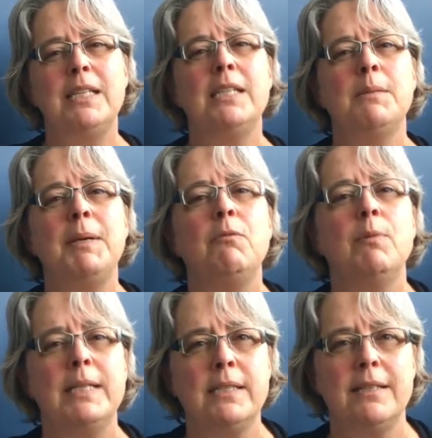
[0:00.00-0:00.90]
it's a big
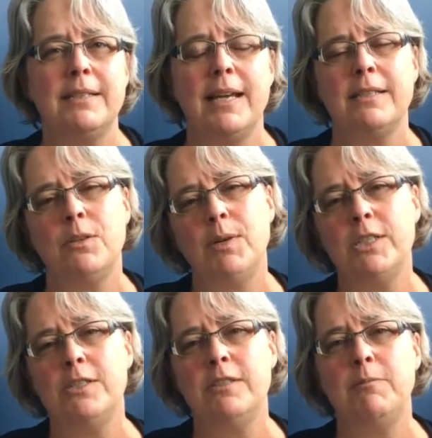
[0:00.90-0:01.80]
risk to ask
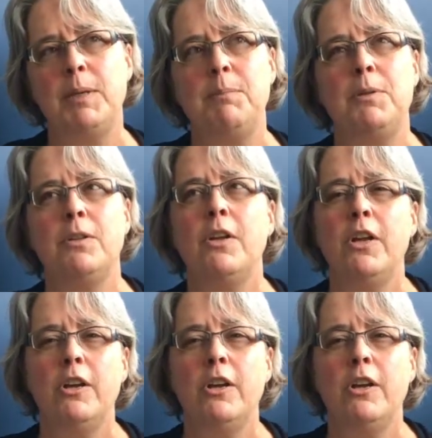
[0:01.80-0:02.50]
questions of people